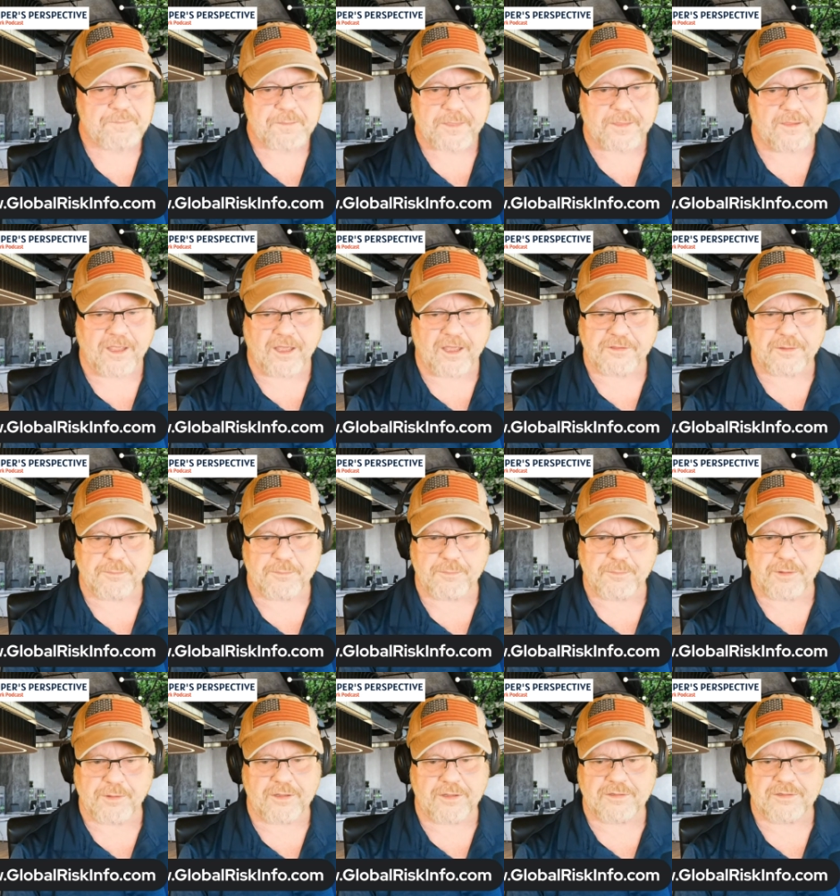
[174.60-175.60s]
nothing
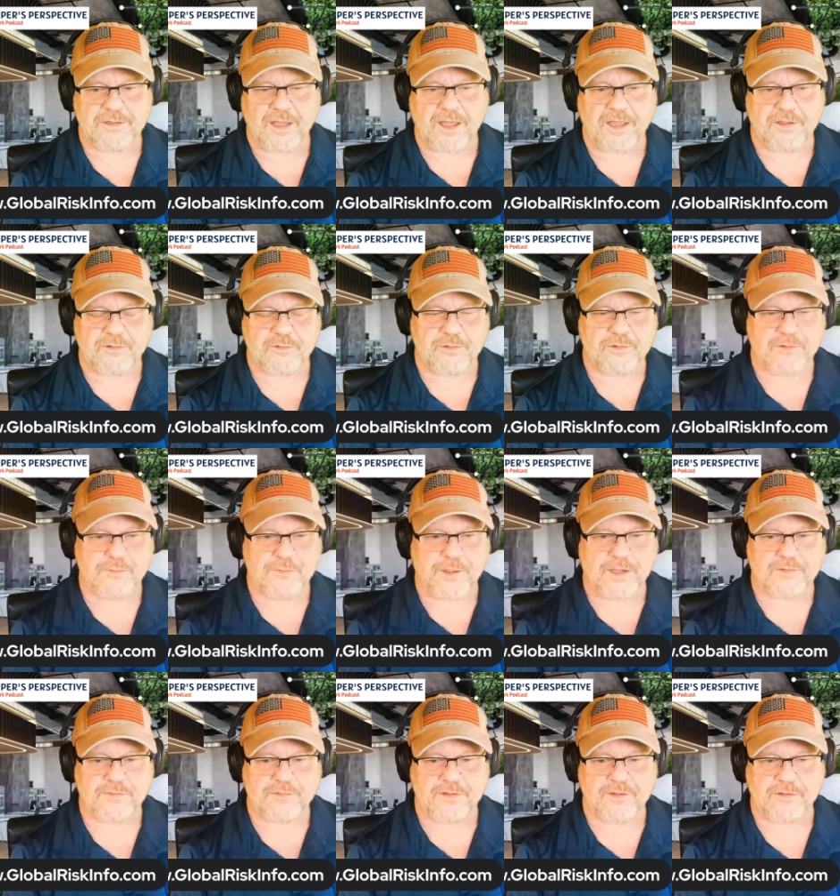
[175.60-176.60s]
but the highest
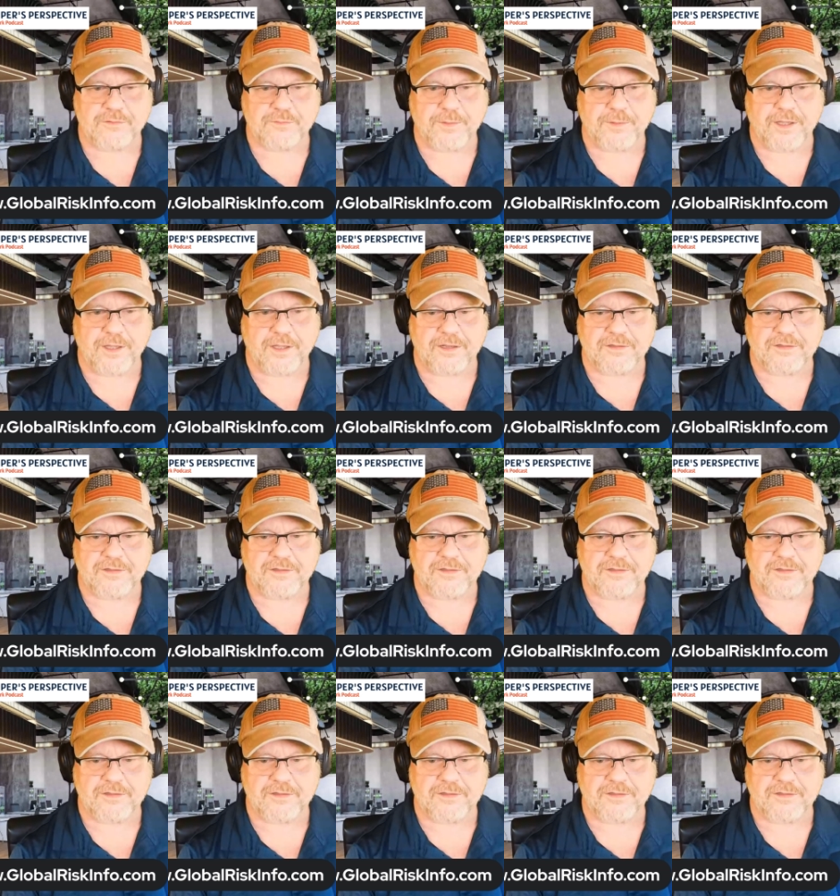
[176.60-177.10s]
respect for those men.